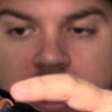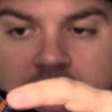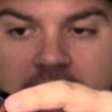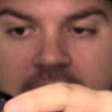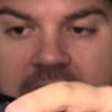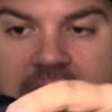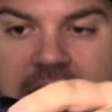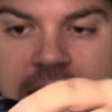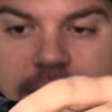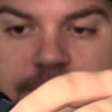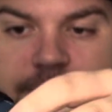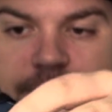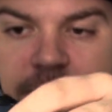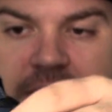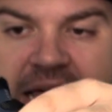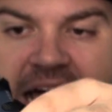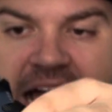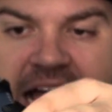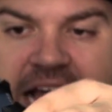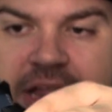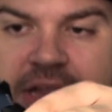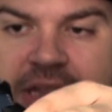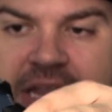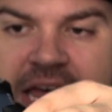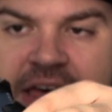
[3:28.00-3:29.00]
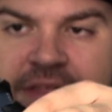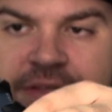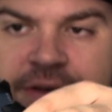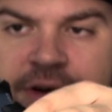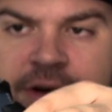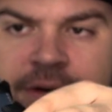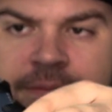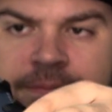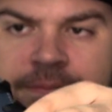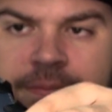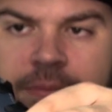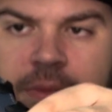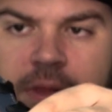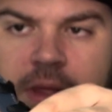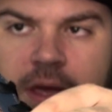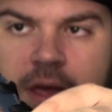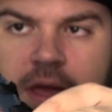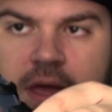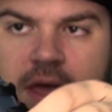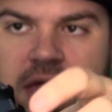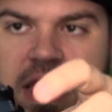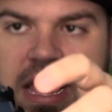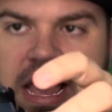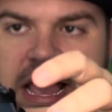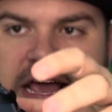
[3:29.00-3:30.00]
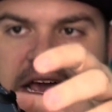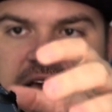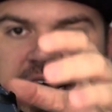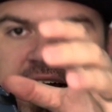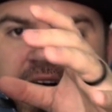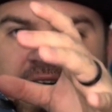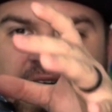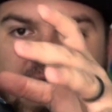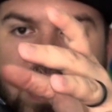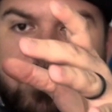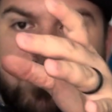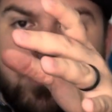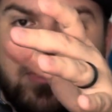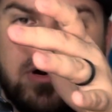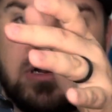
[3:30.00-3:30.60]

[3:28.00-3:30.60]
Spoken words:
a black leather, a copper